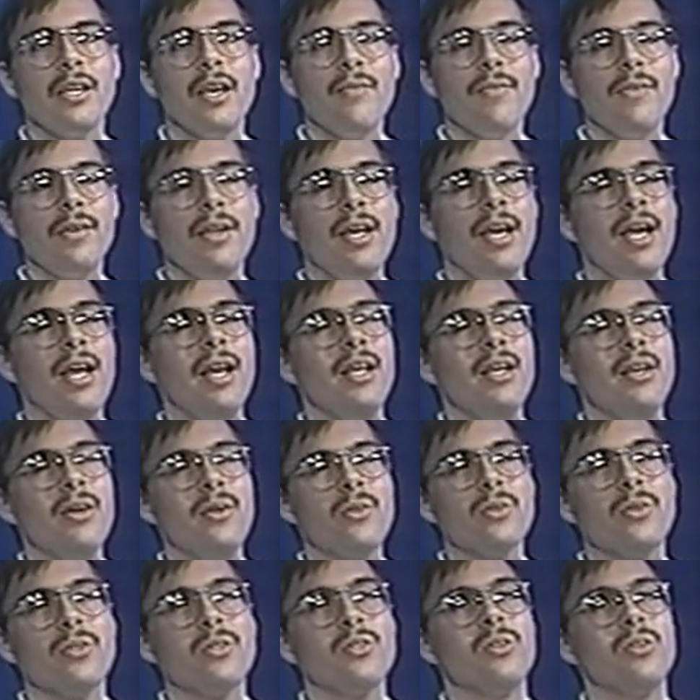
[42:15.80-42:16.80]
Given
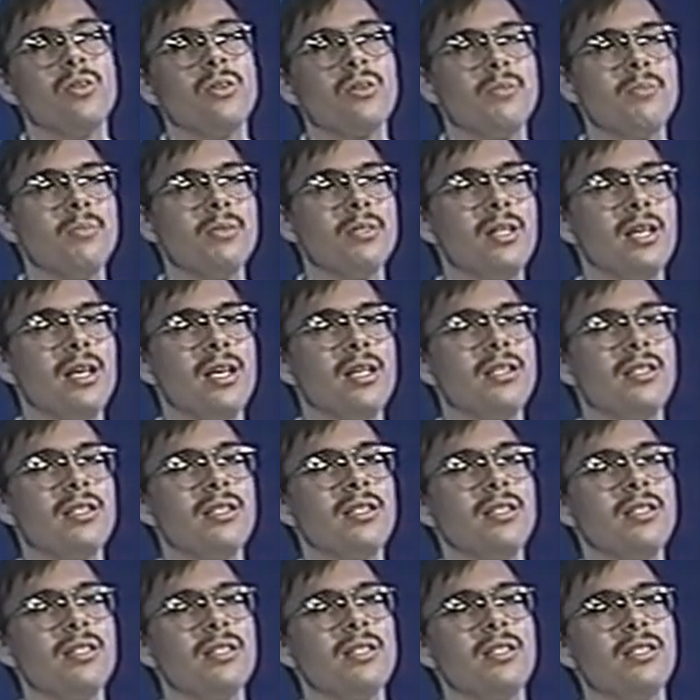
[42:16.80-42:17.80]
any other
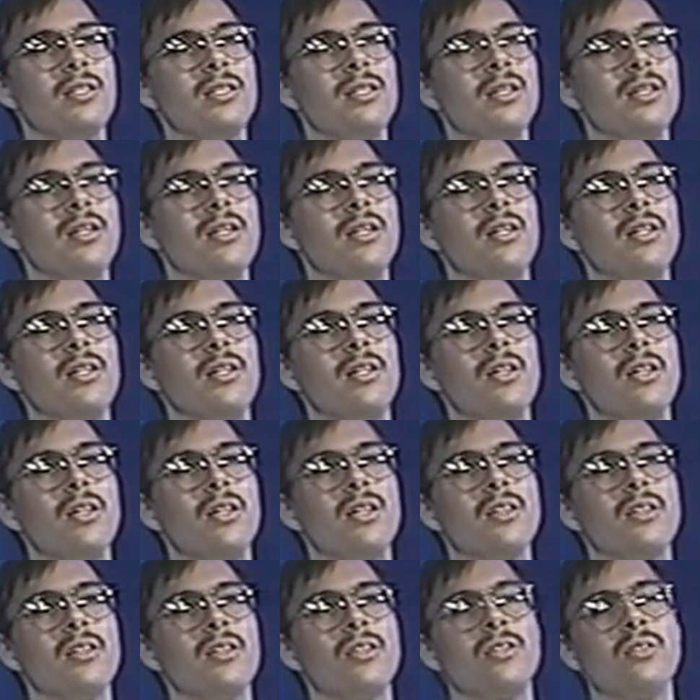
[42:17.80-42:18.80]
circumstances,
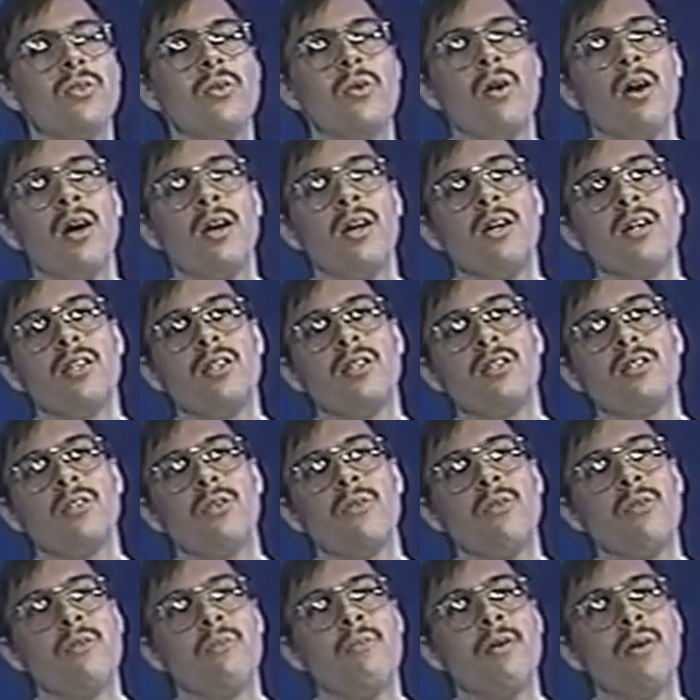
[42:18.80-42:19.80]
the
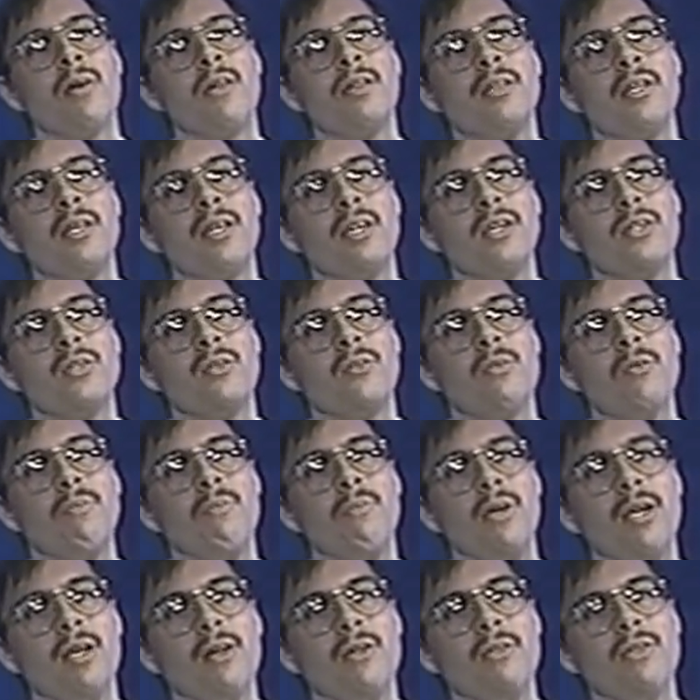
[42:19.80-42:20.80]

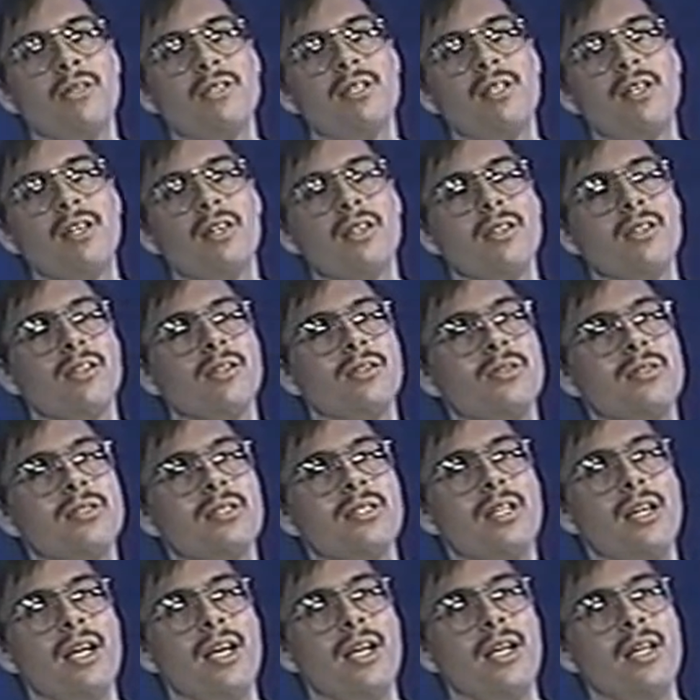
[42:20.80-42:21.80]
torpedo that sunk the
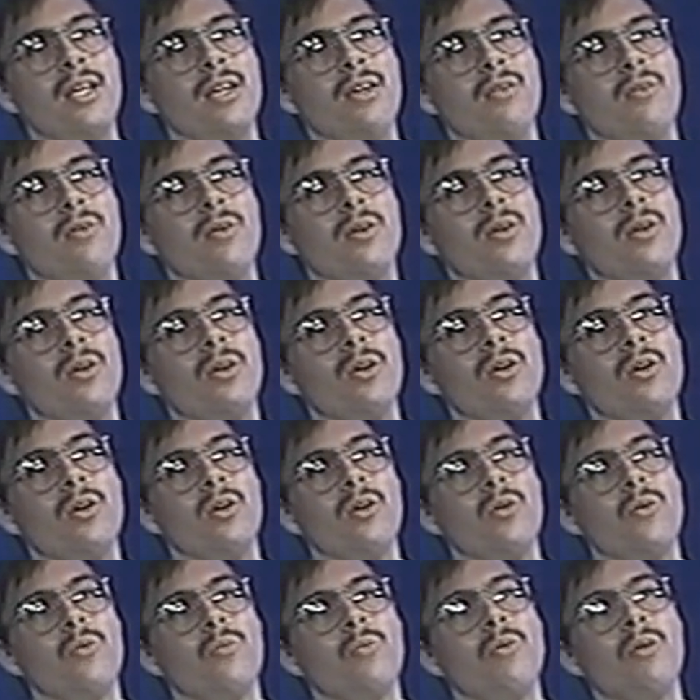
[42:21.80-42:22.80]
Lusitania
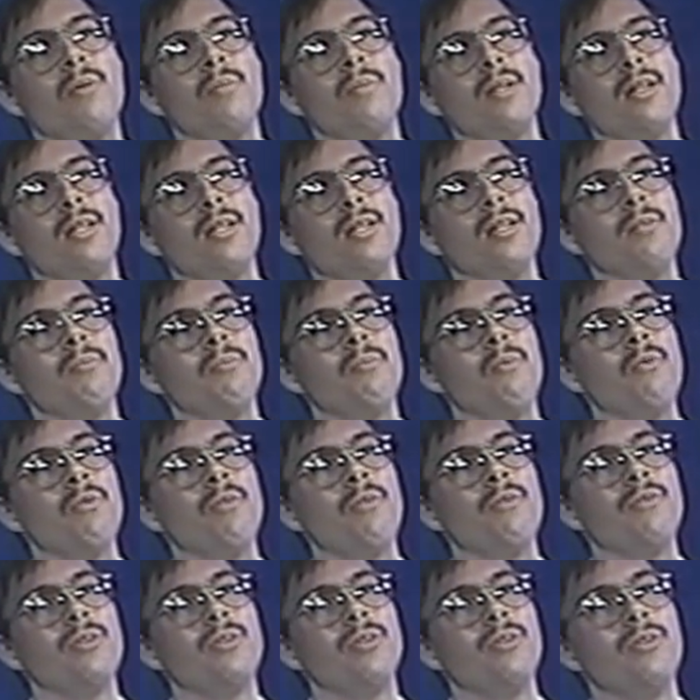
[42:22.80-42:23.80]
would have been a little
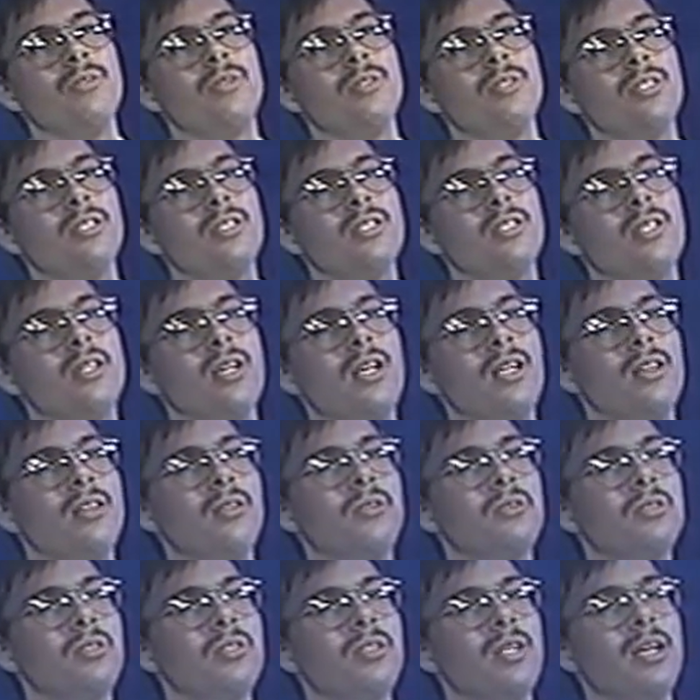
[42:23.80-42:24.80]
more of a nuisance,
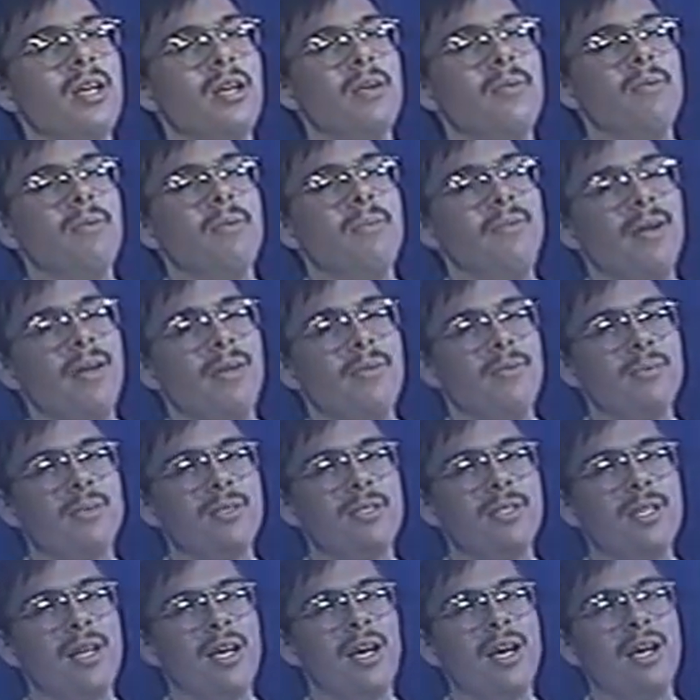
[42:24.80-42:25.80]
and Lusitania would have been
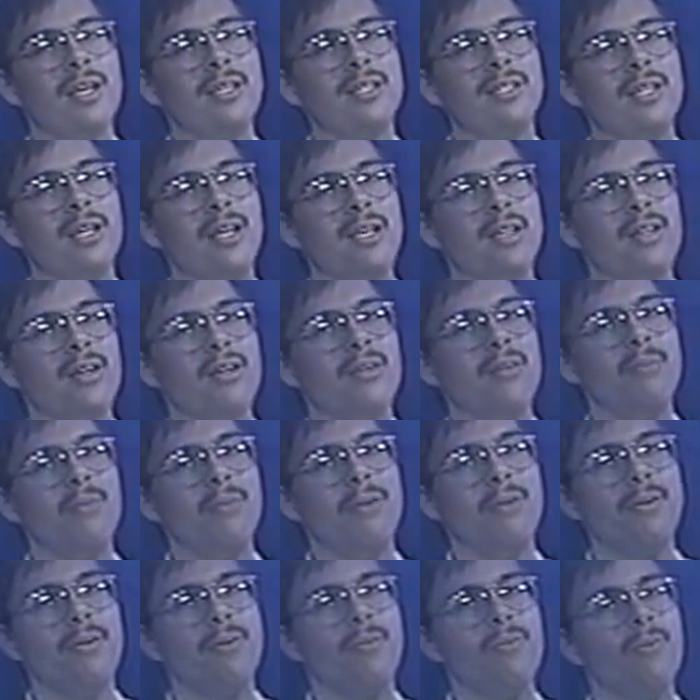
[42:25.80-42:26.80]
able to sail on her
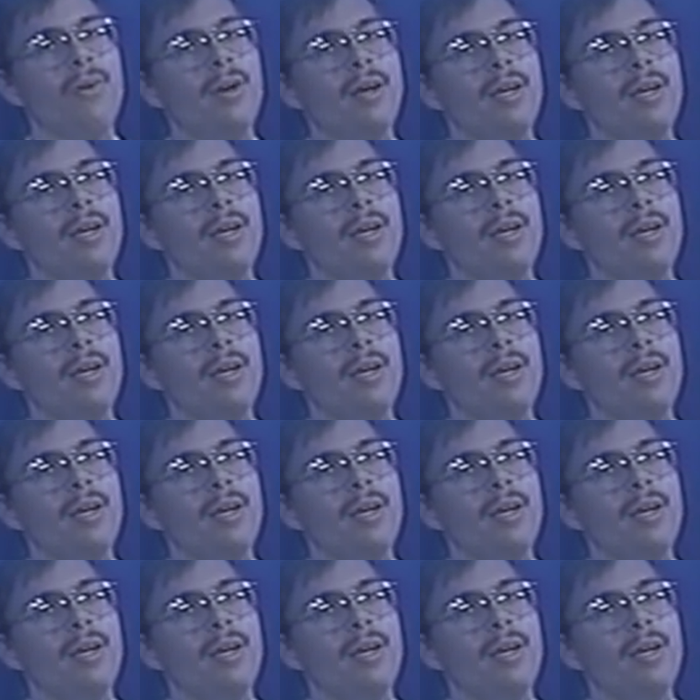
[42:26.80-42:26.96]
merry